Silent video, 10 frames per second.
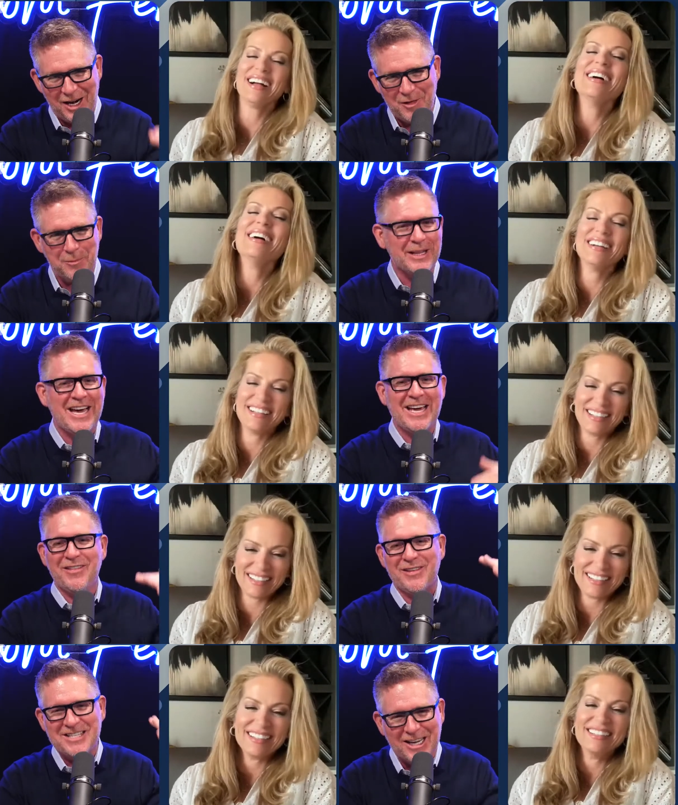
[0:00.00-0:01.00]
Speaker 1: get on the
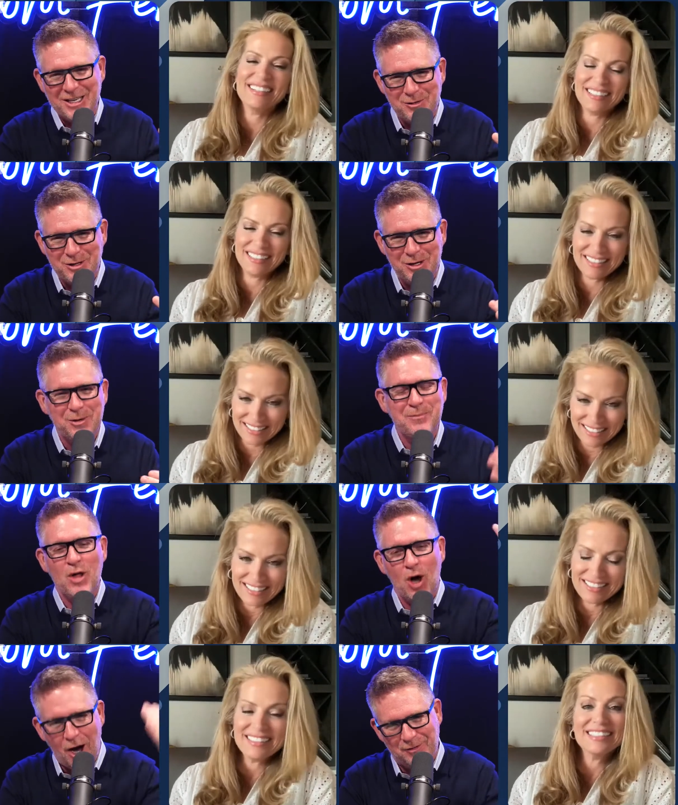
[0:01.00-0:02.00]
plane. And the second you do,
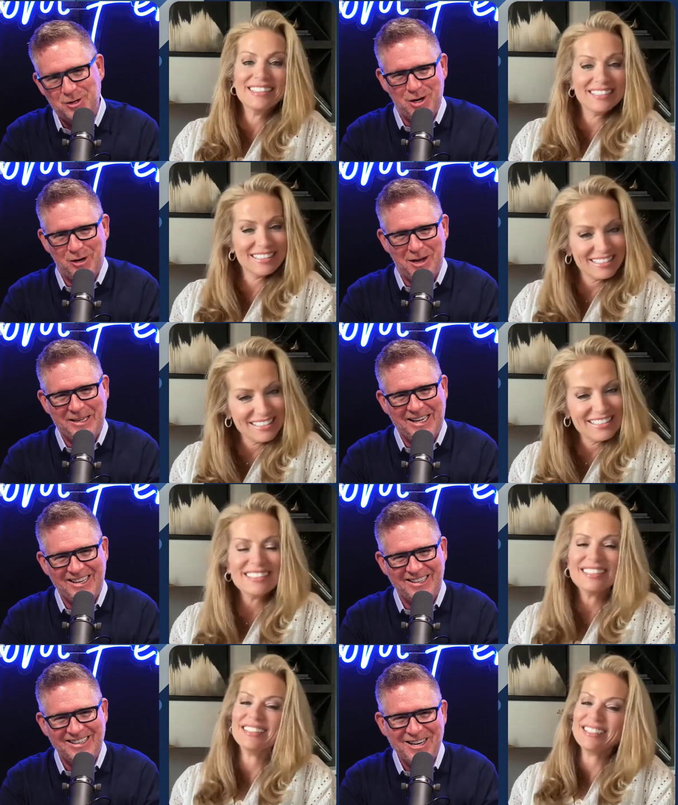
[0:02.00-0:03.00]
offers start coming
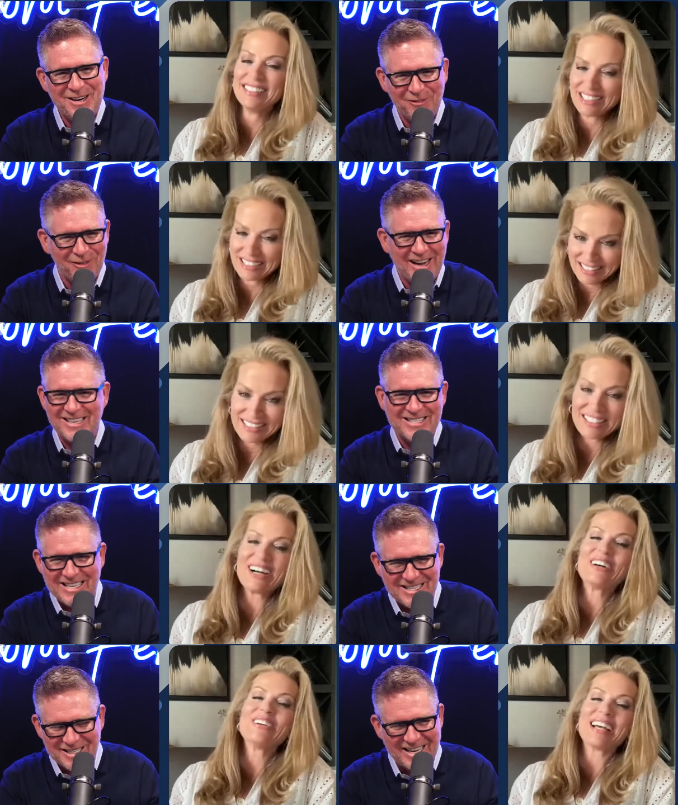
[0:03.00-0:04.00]
in, right?
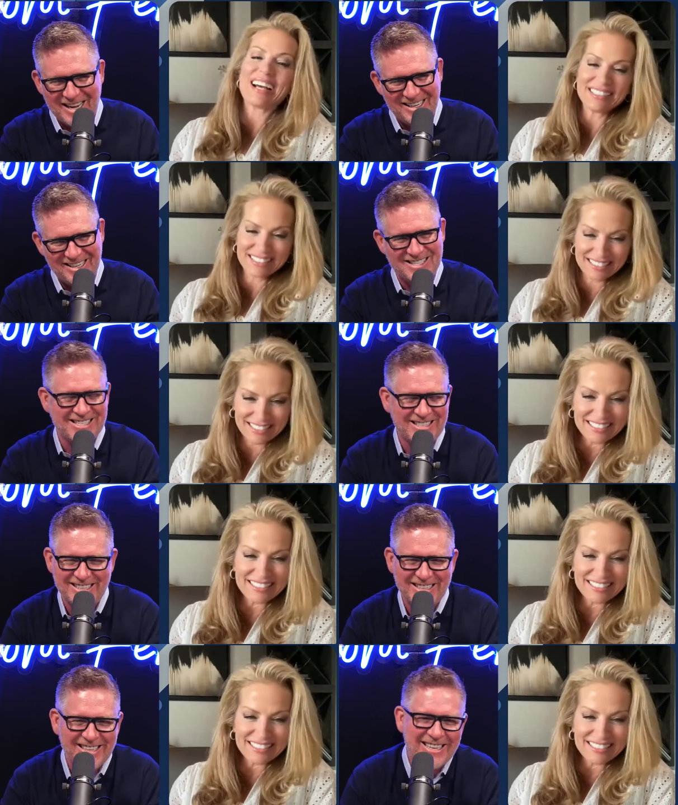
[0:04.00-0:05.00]
It's instantaneous.
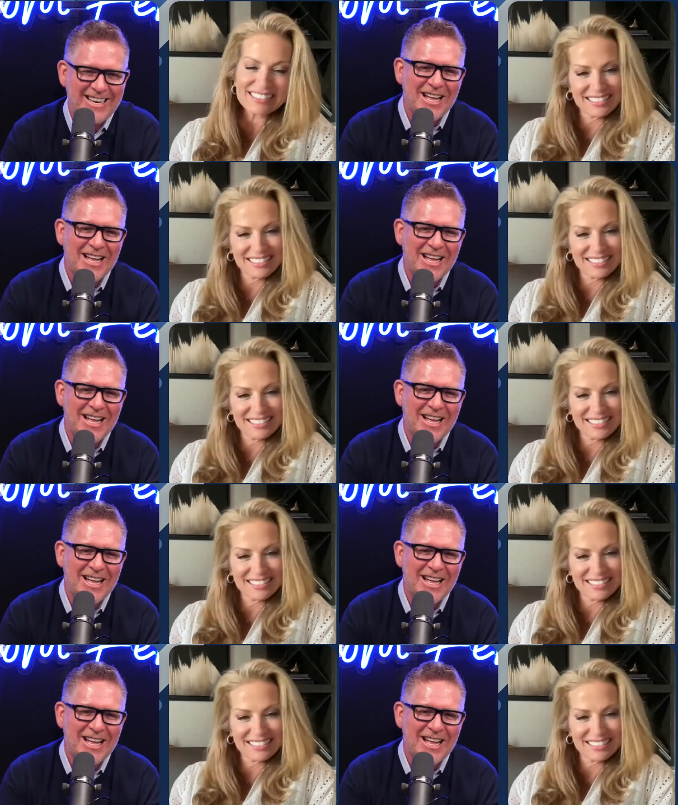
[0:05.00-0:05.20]
Oh, yeah.